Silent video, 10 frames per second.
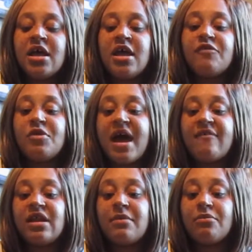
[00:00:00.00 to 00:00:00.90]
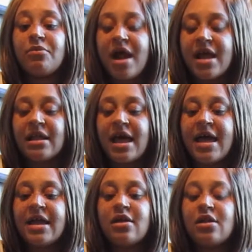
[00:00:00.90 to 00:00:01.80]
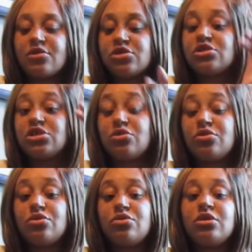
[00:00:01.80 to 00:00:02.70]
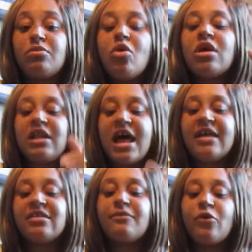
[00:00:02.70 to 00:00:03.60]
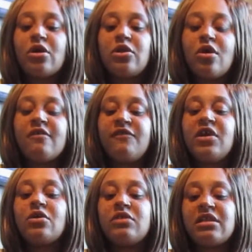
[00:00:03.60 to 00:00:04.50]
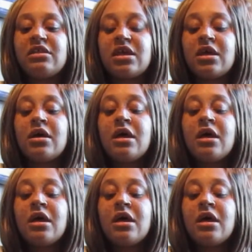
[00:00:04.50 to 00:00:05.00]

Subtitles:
if you have it in bright light, closer to, the more light, the more chlorophyll that the